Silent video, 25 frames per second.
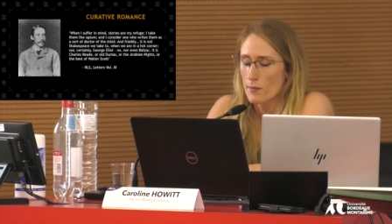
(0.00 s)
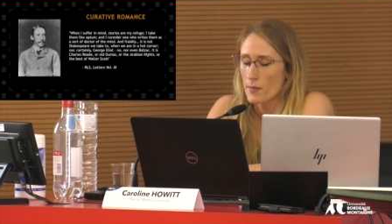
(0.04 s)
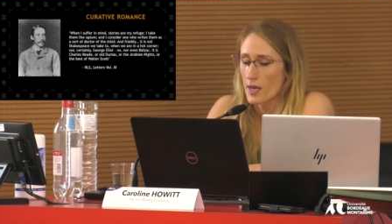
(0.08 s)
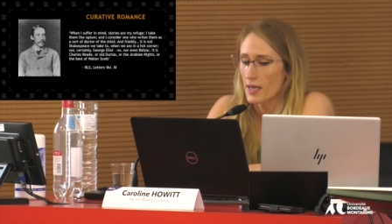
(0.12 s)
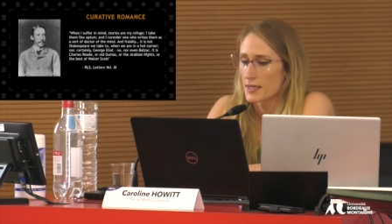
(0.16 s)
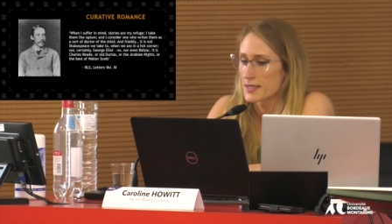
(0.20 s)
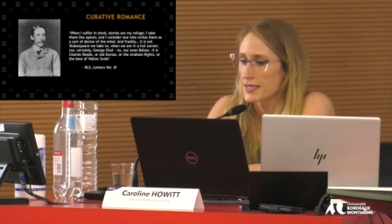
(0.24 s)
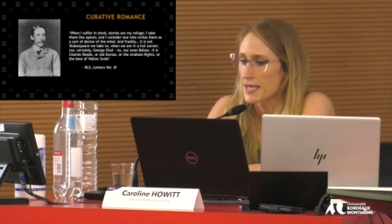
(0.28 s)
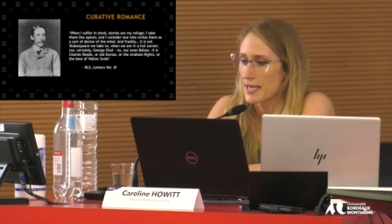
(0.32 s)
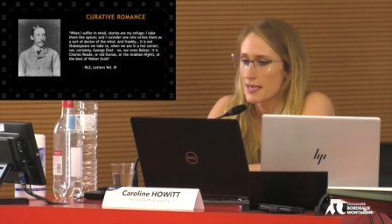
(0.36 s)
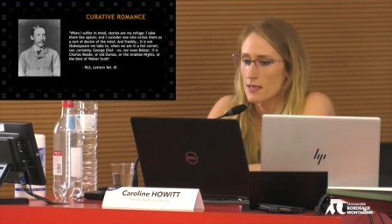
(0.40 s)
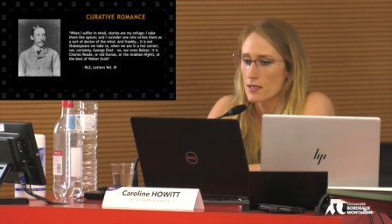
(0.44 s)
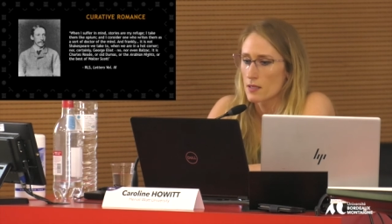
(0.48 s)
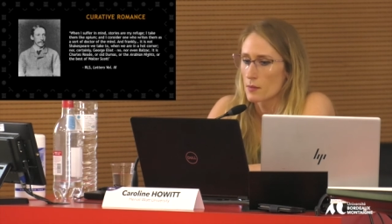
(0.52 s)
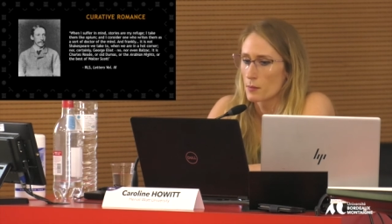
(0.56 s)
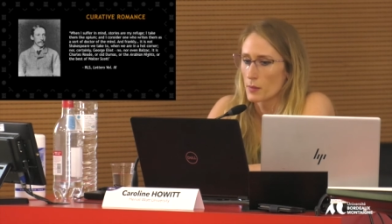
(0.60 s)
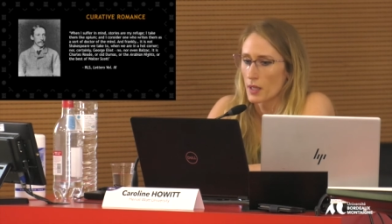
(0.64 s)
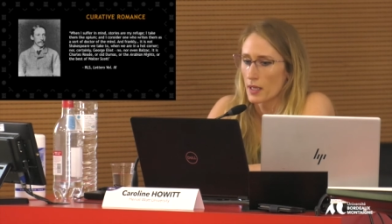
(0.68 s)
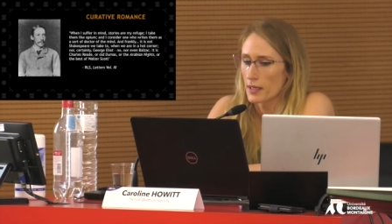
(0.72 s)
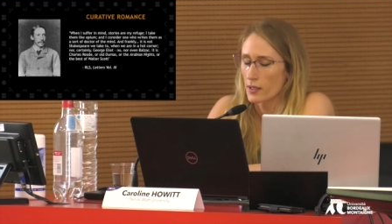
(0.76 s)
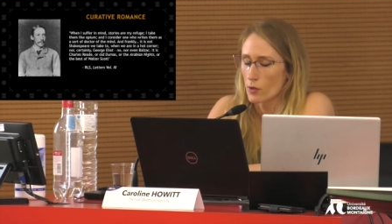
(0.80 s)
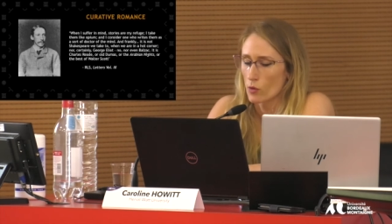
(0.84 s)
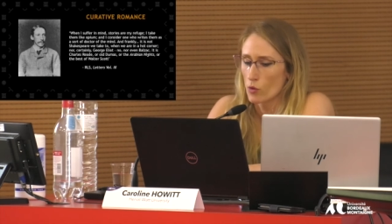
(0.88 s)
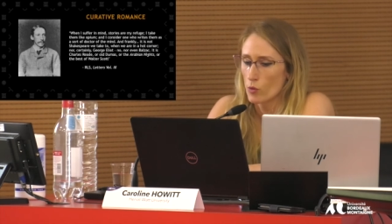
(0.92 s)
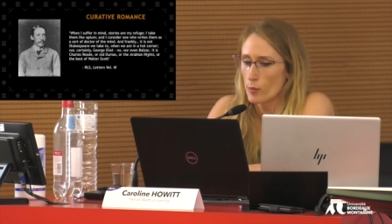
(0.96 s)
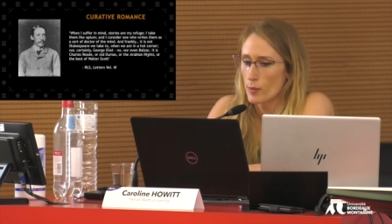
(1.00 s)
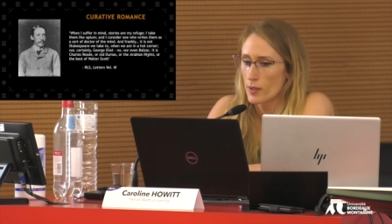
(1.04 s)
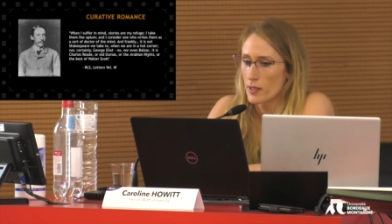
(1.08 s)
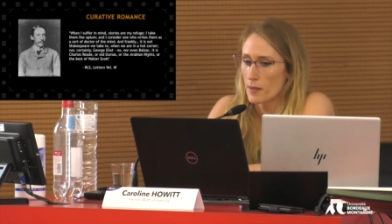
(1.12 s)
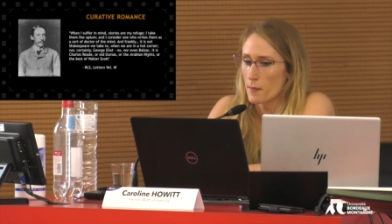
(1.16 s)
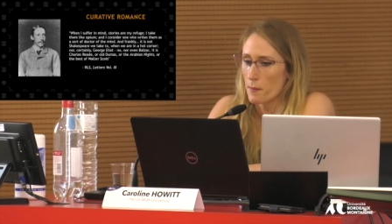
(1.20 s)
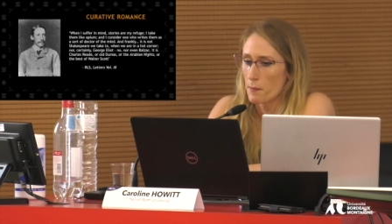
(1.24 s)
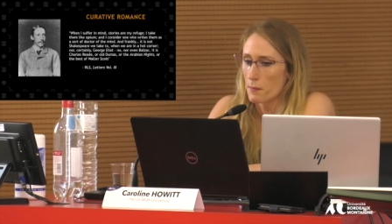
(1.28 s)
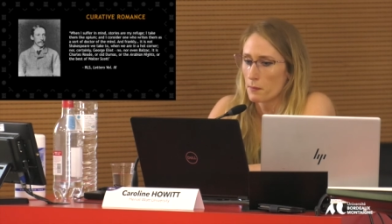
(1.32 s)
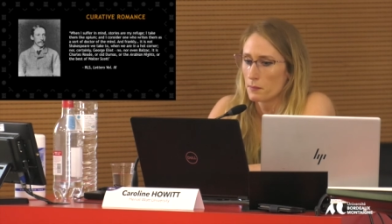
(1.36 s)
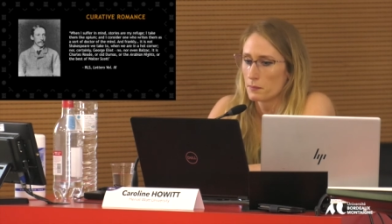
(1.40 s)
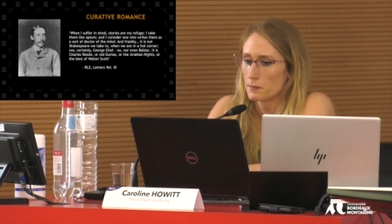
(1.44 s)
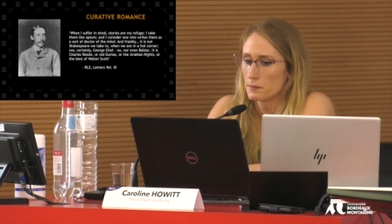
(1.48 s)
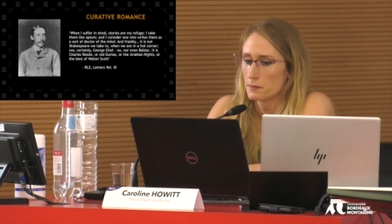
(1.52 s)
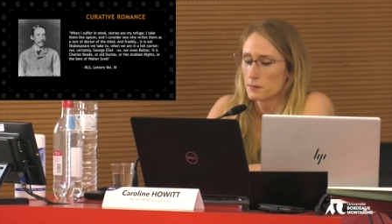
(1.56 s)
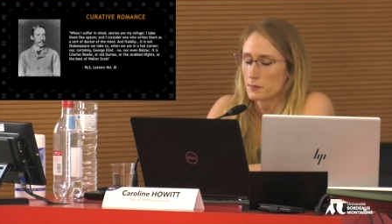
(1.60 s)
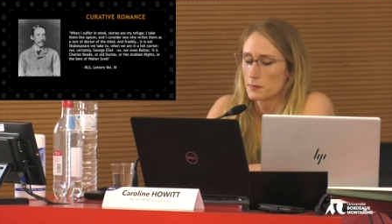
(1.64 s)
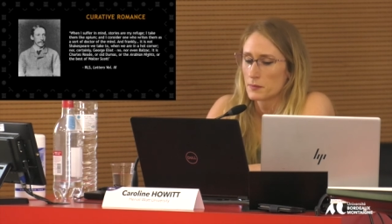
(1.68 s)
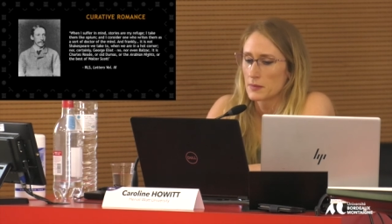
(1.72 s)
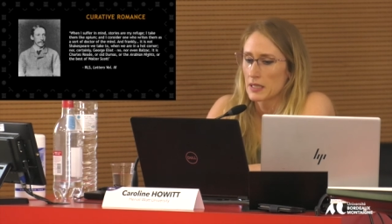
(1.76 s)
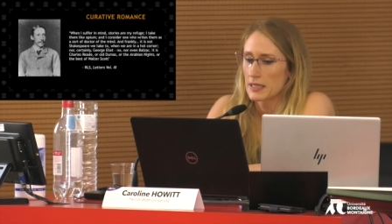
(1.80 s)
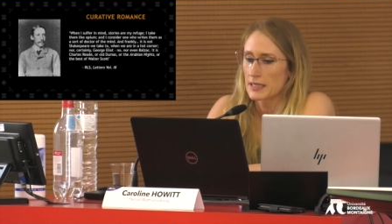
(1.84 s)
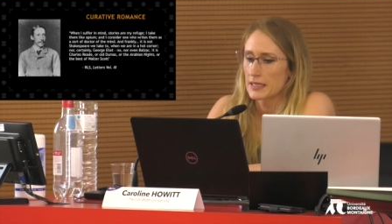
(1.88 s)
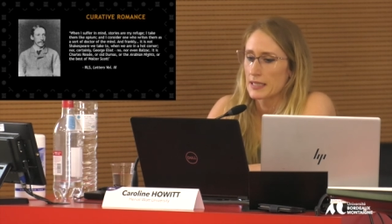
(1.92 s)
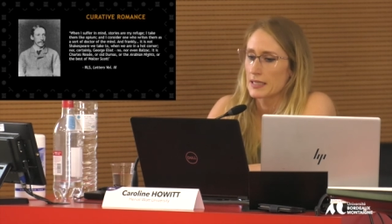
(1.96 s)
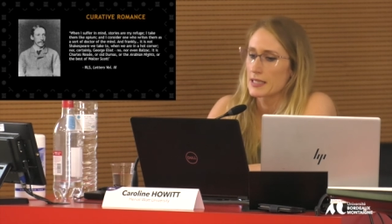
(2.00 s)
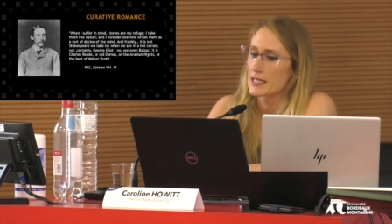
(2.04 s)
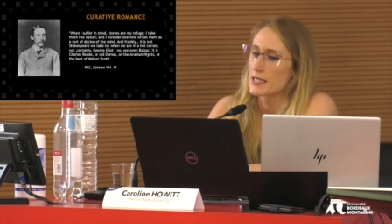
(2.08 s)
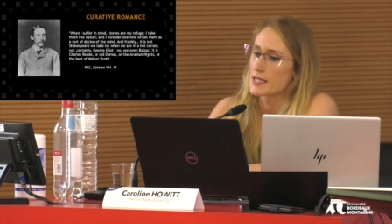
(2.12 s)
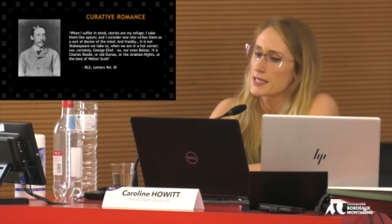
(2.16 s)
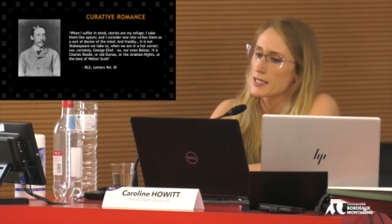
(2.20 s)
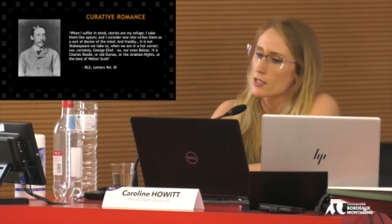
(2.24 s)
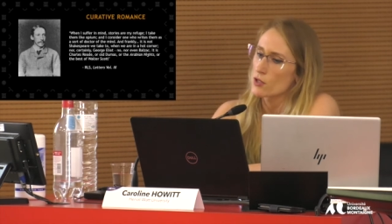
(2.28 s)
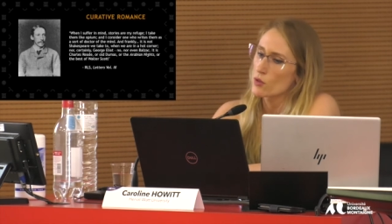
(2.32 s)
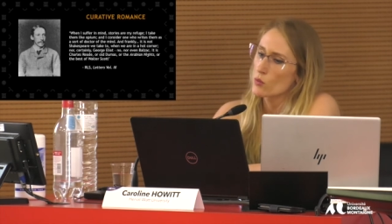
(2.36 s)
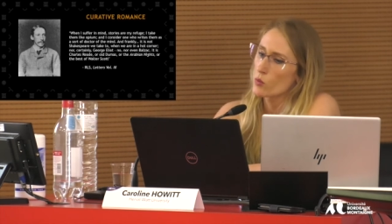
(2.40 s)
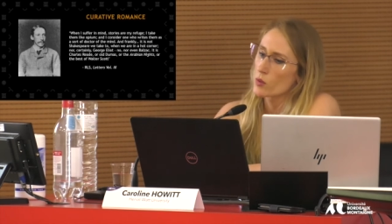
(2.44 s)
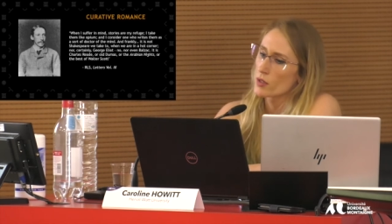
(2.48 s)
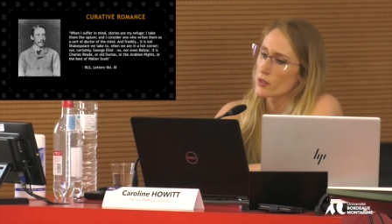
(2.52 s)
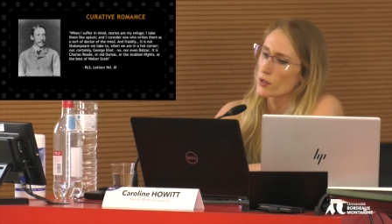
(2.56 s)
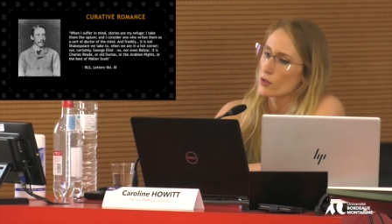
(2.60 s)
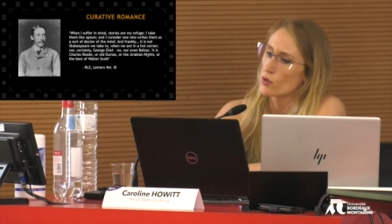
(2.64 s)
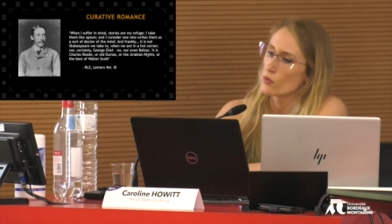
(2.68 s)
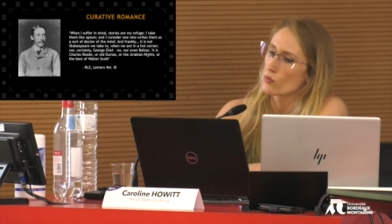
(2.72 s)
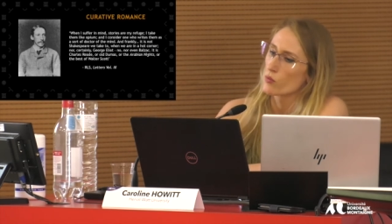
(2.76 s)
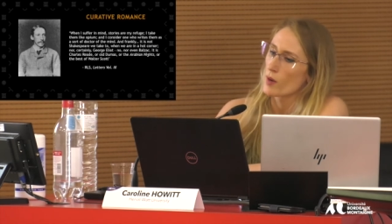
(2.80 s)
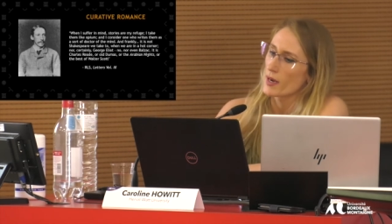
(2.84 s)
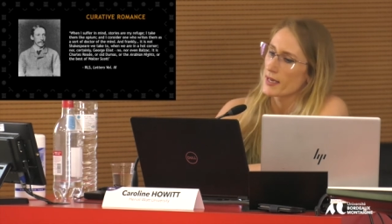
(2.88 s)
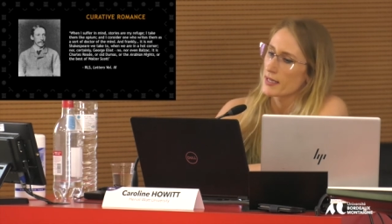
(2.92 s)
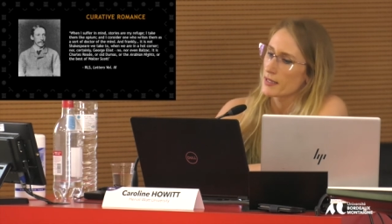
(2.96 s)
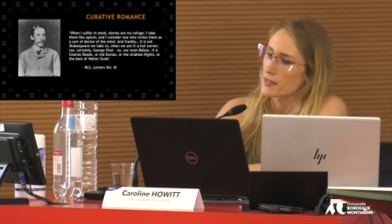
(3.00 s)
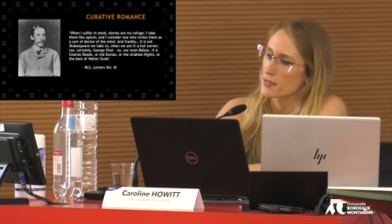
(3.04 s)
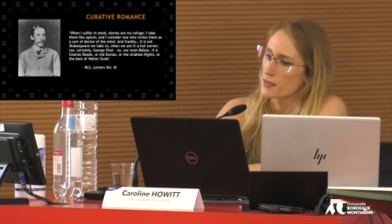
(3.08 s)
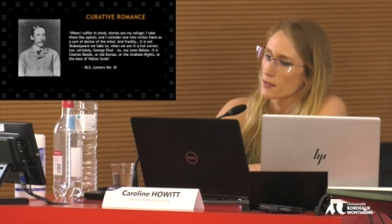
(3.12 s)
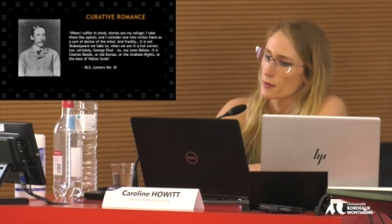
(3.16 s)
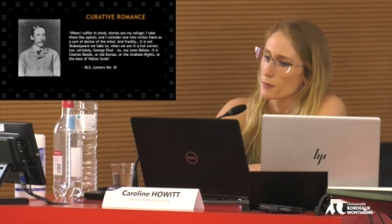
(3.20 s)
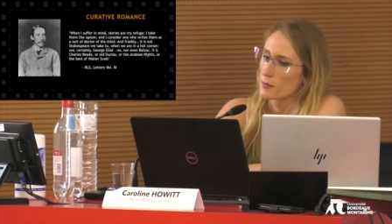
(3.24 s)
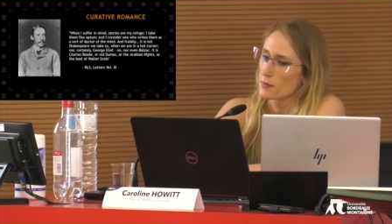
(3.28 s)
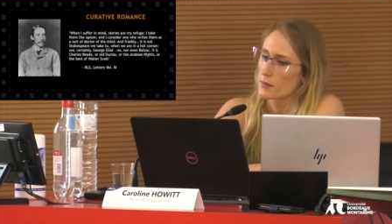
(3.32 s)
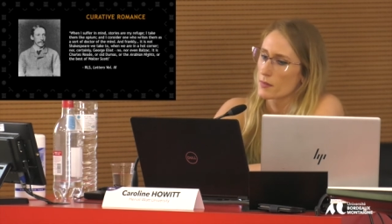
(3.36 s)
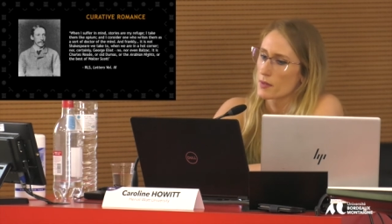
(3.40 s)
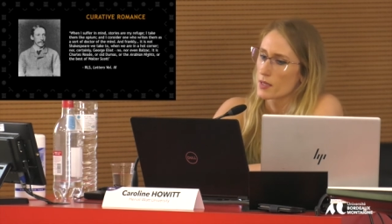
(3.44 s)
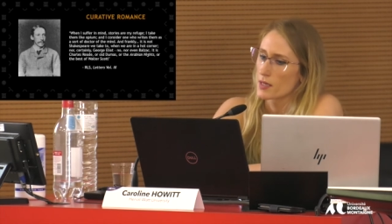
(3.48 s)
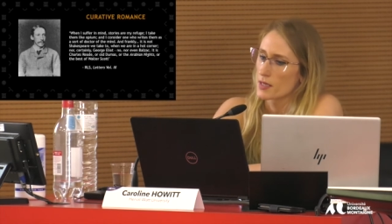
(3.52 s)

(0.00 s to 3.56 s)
I take them like opium, and I consider one who writes them